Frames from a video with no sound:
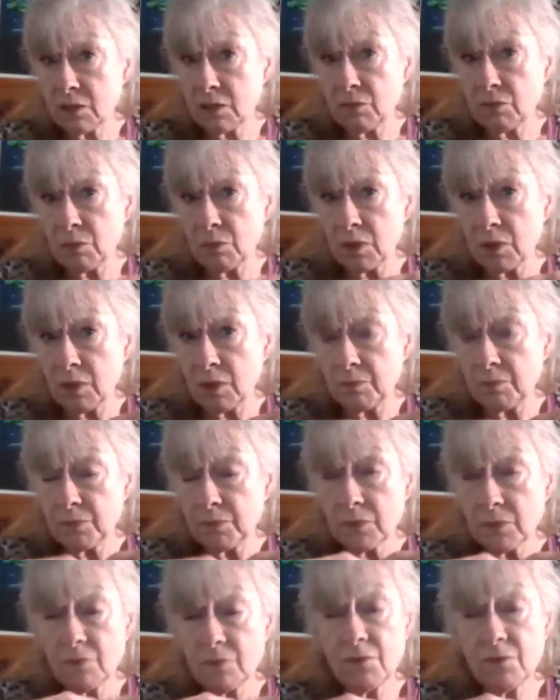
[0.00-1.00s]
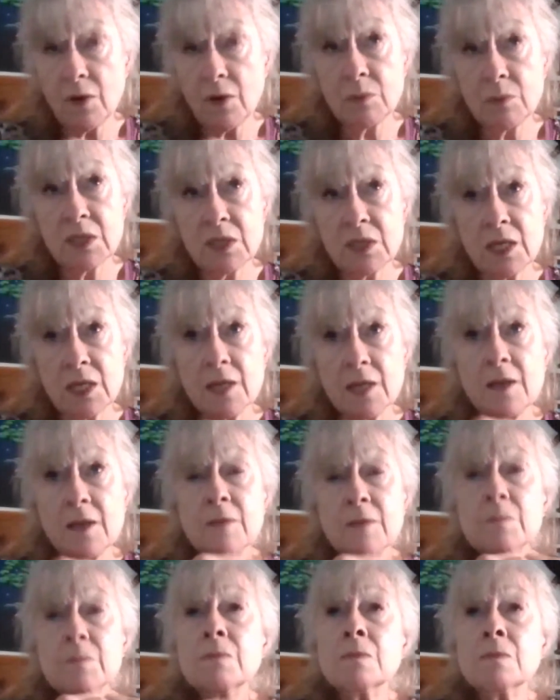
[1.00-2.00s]
from the pharmacy,
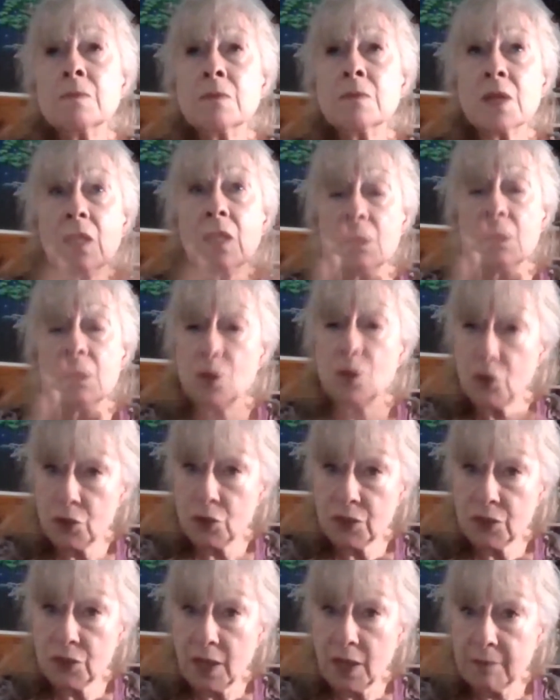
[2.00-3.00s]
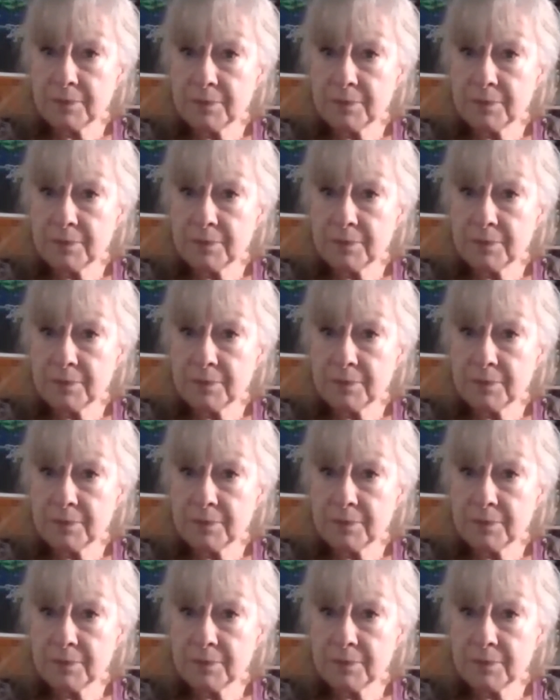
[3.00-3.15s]
you could use that.